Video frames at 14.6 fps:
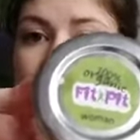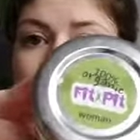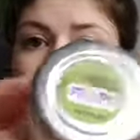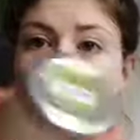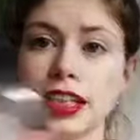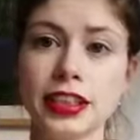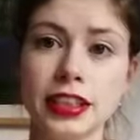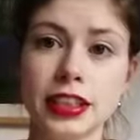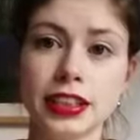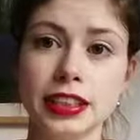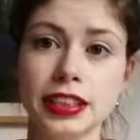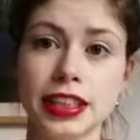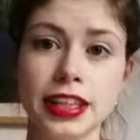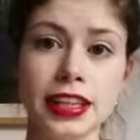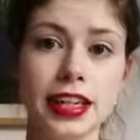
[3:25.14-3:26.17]
And as you can
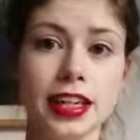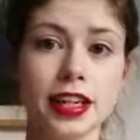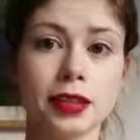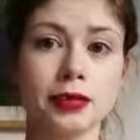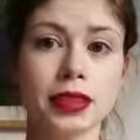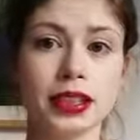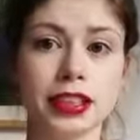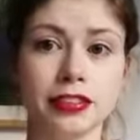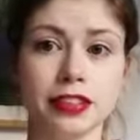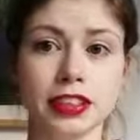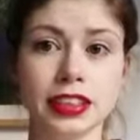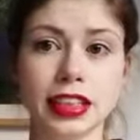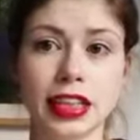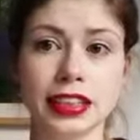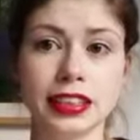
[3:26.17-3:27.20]
see, it comes in
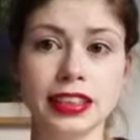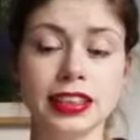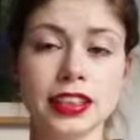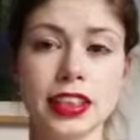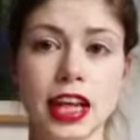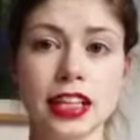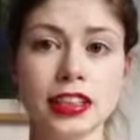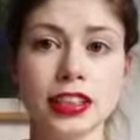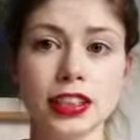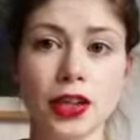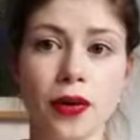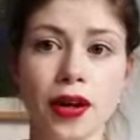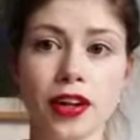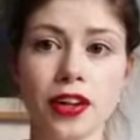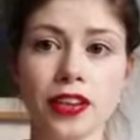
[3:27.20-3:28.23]
different sizes.
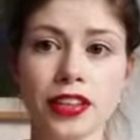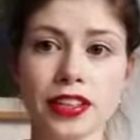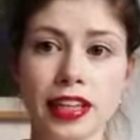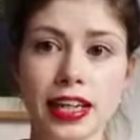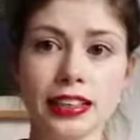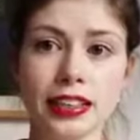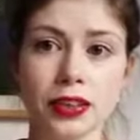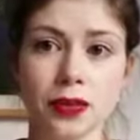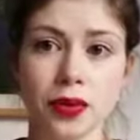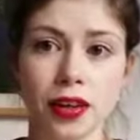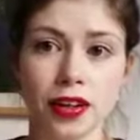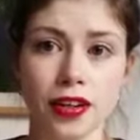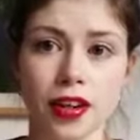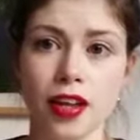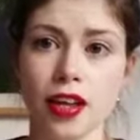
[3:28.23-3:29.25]
So I got the tester
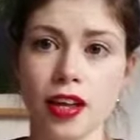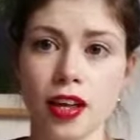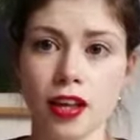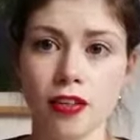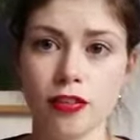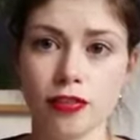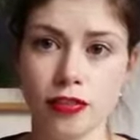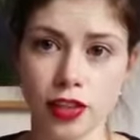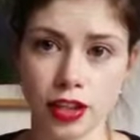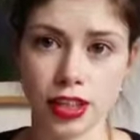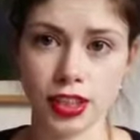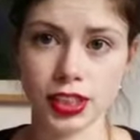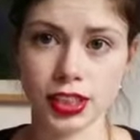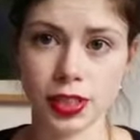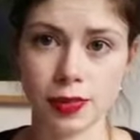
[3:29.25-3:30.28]
one
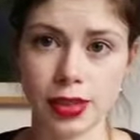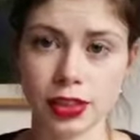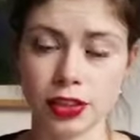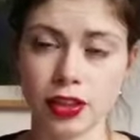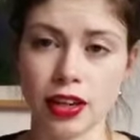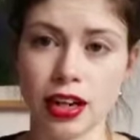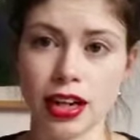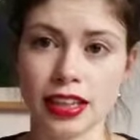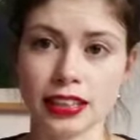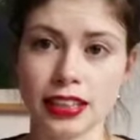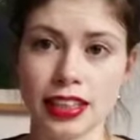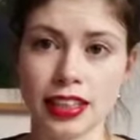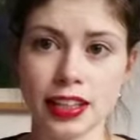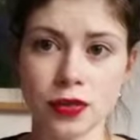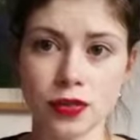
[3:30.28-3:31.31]
first to make sure I liked
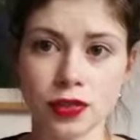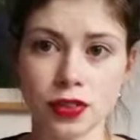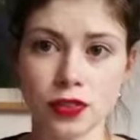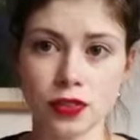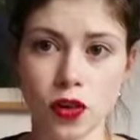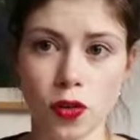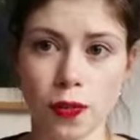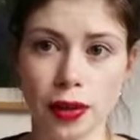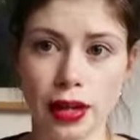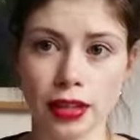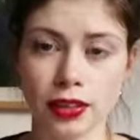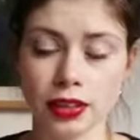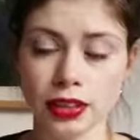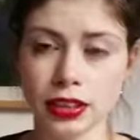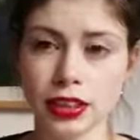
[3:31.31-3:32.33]
it. This one's
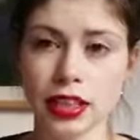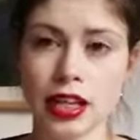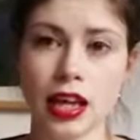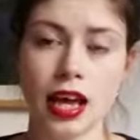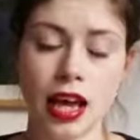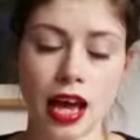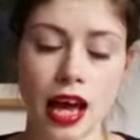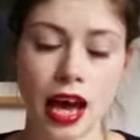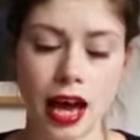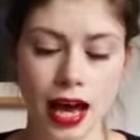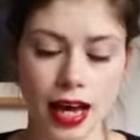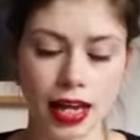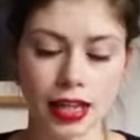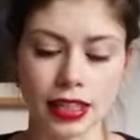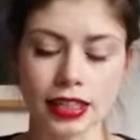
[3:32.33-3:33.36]
£4,
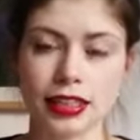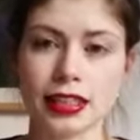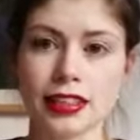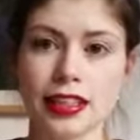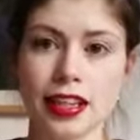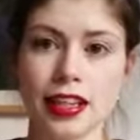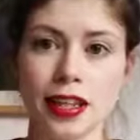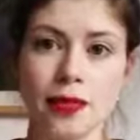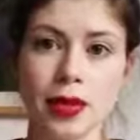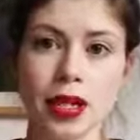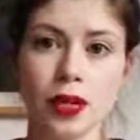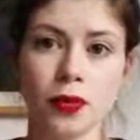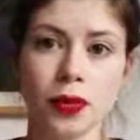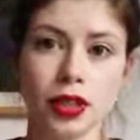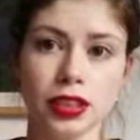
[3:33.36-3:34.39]
and then the
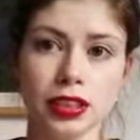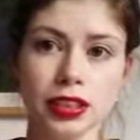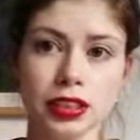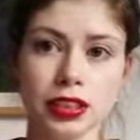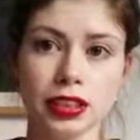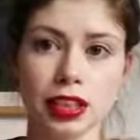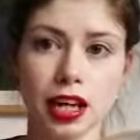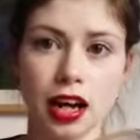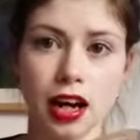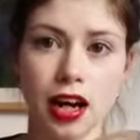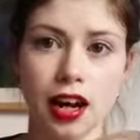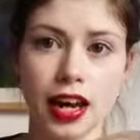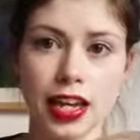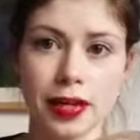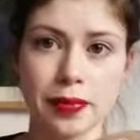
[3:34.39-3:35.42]
bigger ones
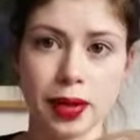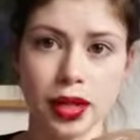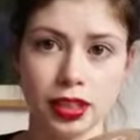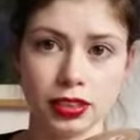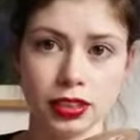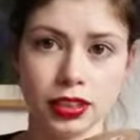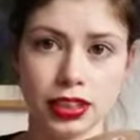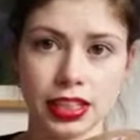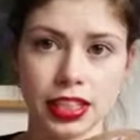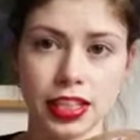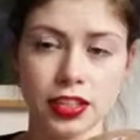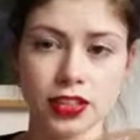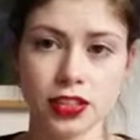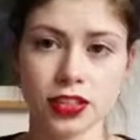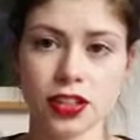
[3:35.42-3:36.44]
are £8
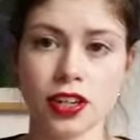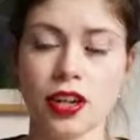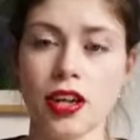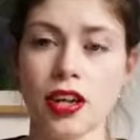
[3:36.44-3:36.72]
each.